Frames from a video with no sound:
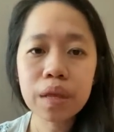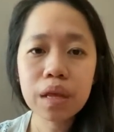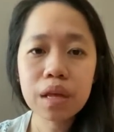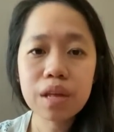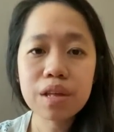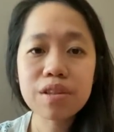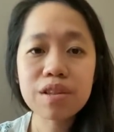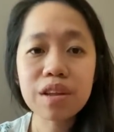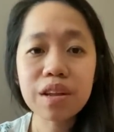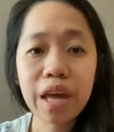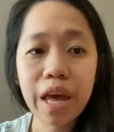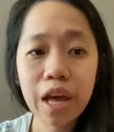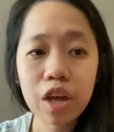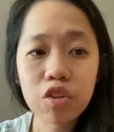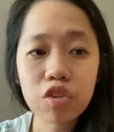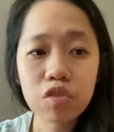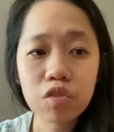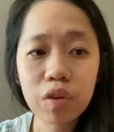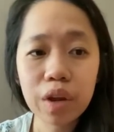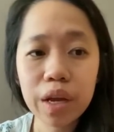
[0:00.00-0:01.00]
is an
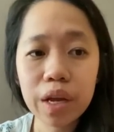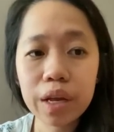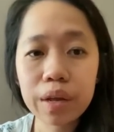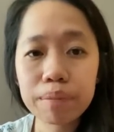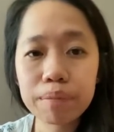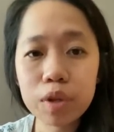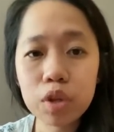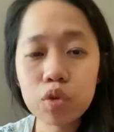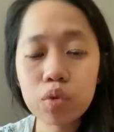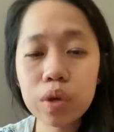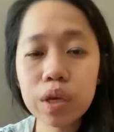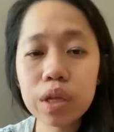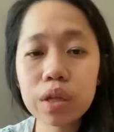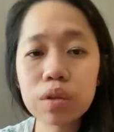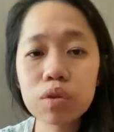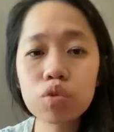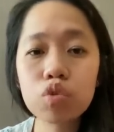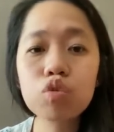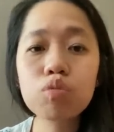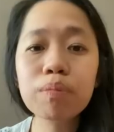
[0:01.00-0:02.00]
x-ray
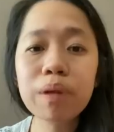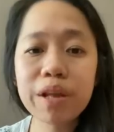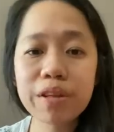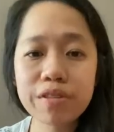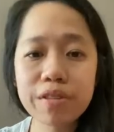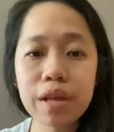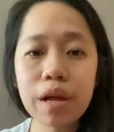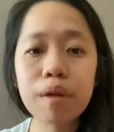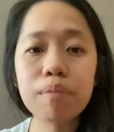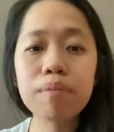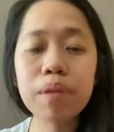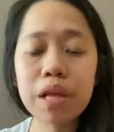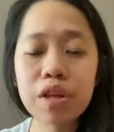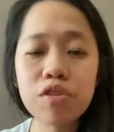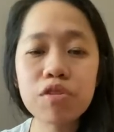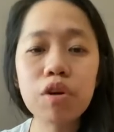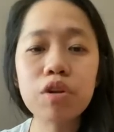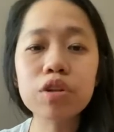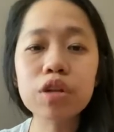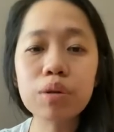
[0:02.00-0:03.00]
between two plates that are
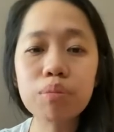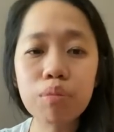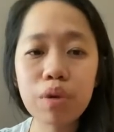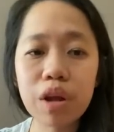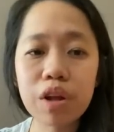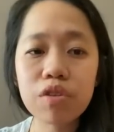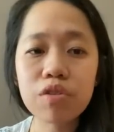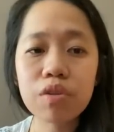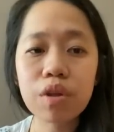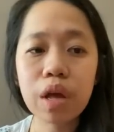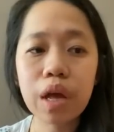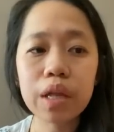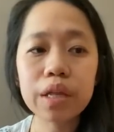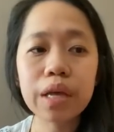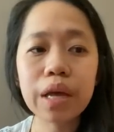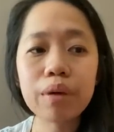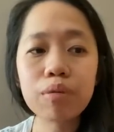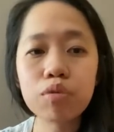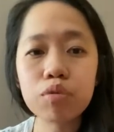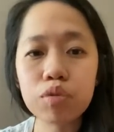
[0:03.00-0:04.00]
placed on the breast, and it
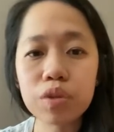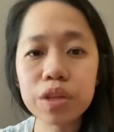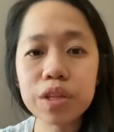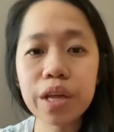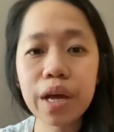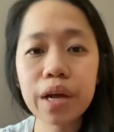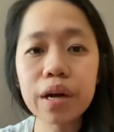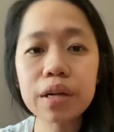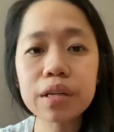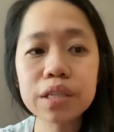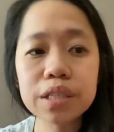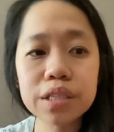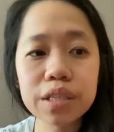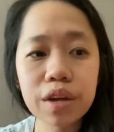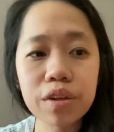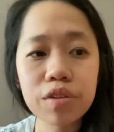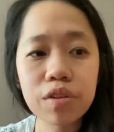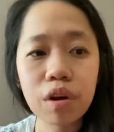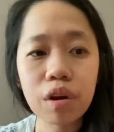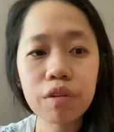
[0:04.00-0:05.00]
helps to detect early
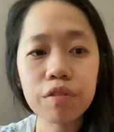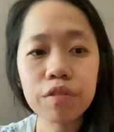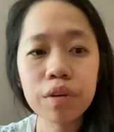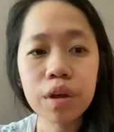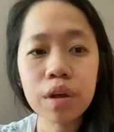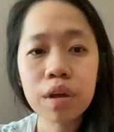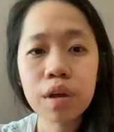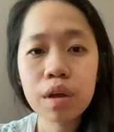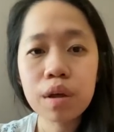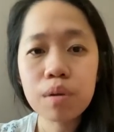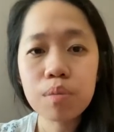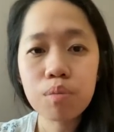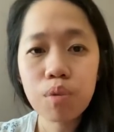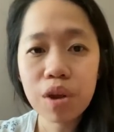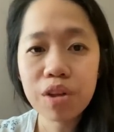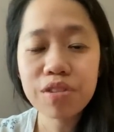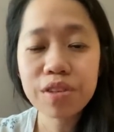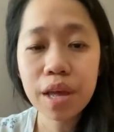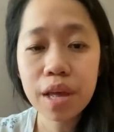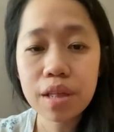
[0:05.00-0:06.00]
signs of
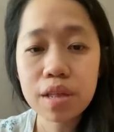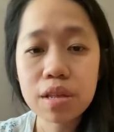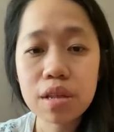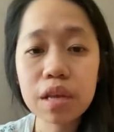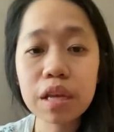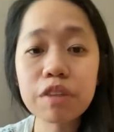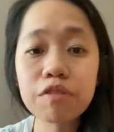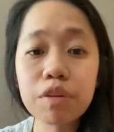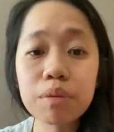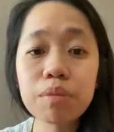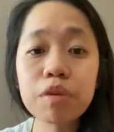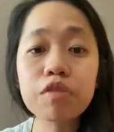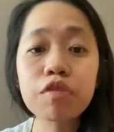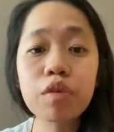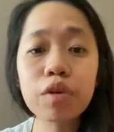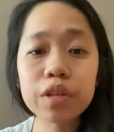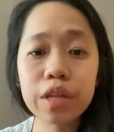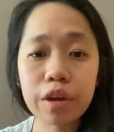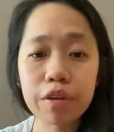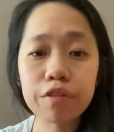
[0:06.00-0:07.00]
breast cancer even
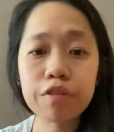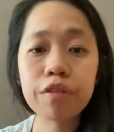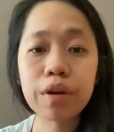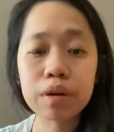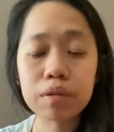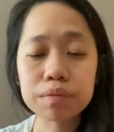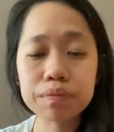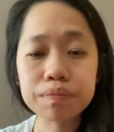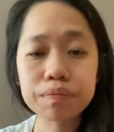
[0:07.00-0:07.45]
before they are felt